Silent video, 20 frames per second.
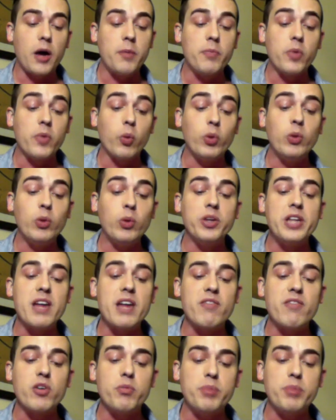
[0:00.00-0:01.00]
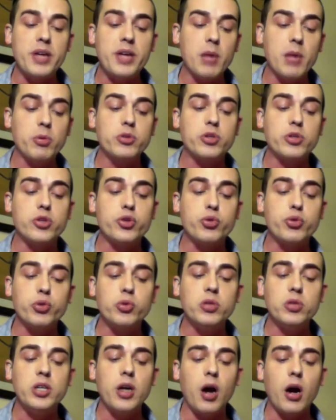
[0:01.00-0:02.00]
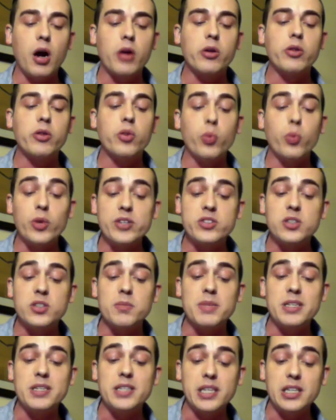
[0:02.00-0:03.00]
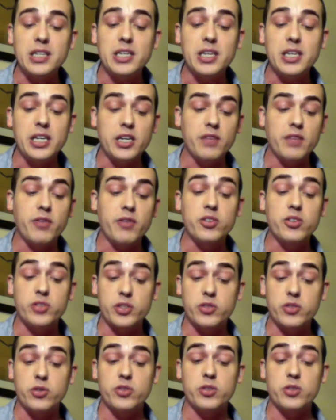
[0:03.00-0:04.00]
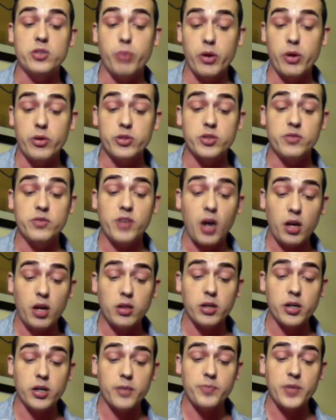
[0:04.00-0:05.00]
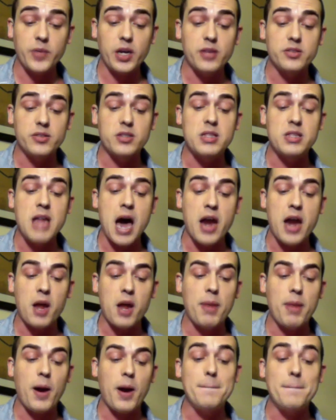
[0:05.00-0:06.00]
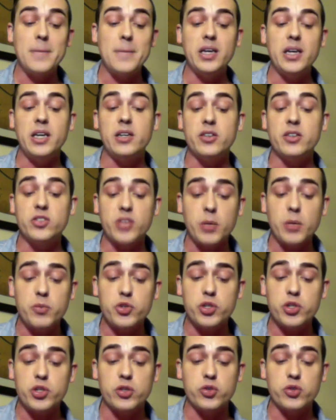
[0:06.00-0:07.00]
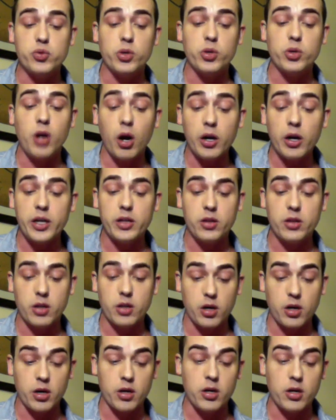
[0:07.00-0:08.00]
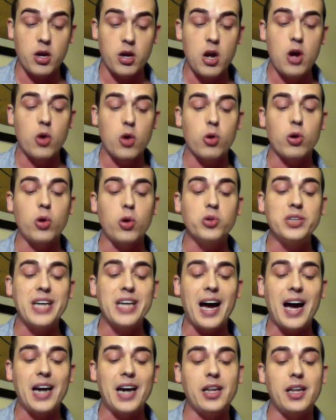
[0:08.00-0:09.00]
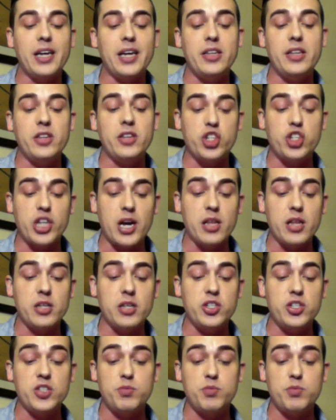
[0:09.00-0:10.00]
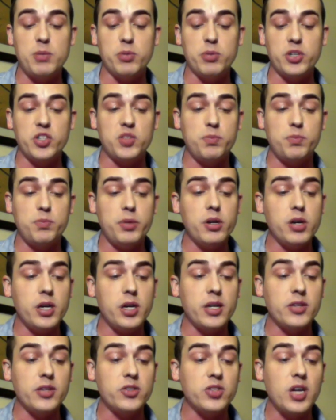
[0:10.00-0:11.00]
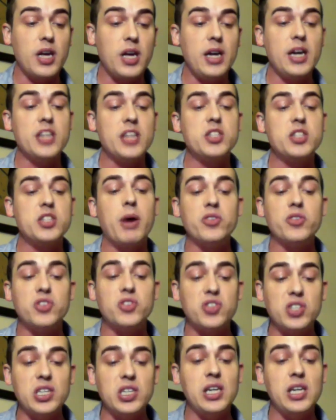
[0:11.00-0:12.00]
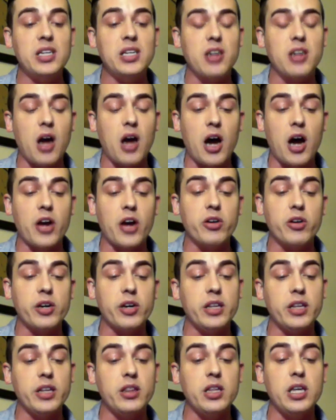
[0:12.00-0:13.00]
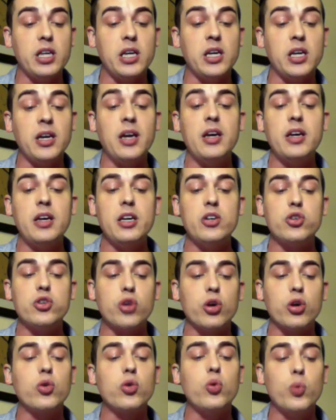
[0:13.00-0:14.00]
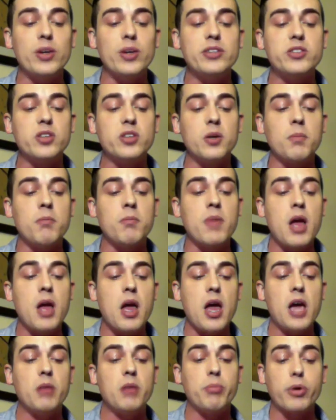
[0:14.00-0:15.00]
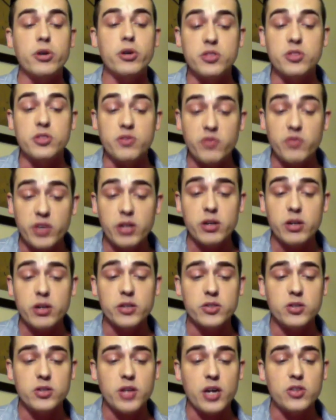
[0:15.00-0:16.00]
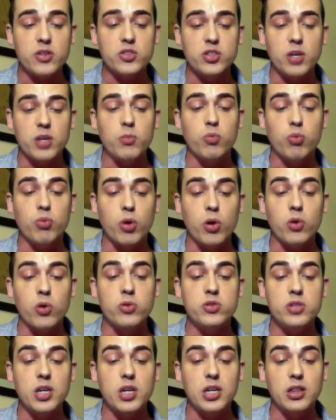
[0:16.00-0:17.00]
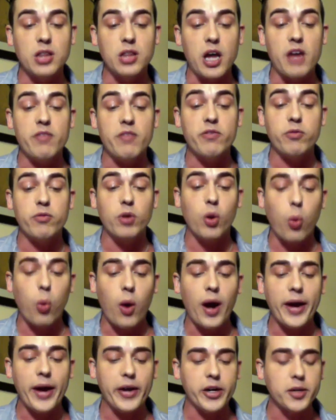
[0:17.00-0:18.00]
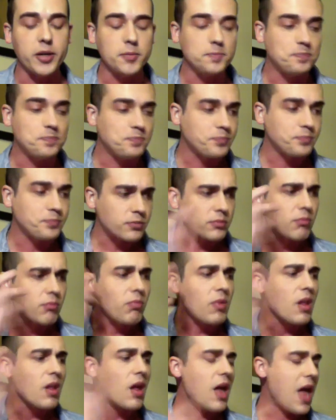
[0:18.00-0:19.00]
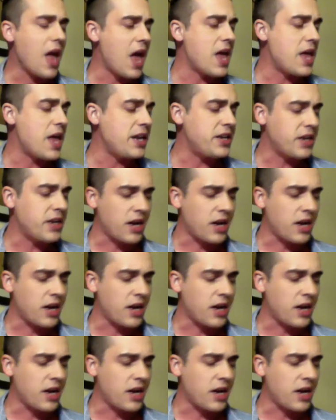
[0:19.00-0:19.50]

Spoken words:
we will never be able to truly honor the wisdom and dignity of our sisters and brothers of color. It's not about making assumptions regarding the hurt or only highlighting the challenges people experience. It's about seeing and honoring the internal wisdom and perseverance that some roads in life require. And